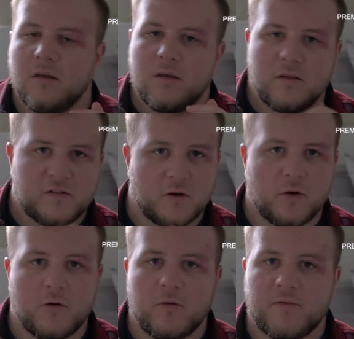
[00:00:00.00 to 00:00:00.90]

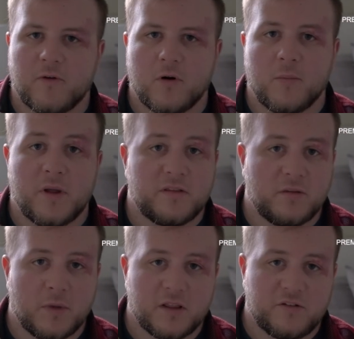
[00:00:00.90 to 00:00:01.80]
So for
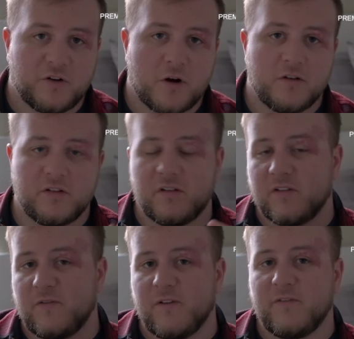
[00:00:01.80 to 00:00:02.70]
month-to-month charges, it's
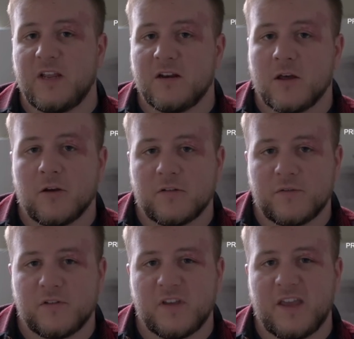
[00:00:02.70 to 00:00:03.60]
$15 for
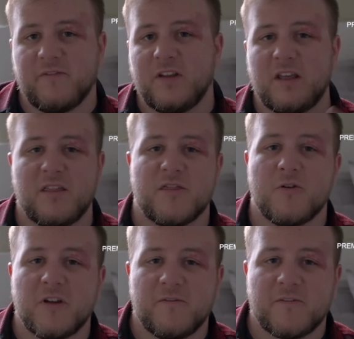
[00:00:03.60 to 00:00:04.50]
safety,
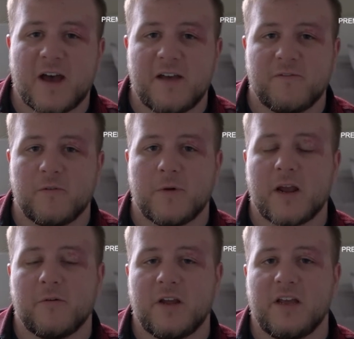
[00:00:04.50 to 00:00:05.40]
$35 for
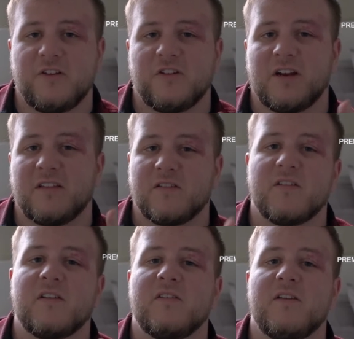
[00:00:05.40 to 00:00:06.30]
recreation, and
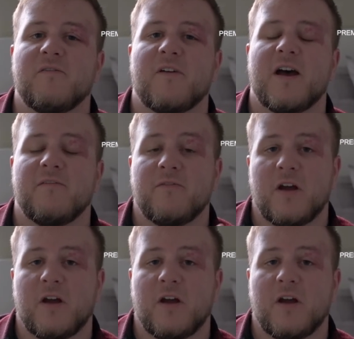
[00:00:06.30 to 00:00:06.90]
$65 for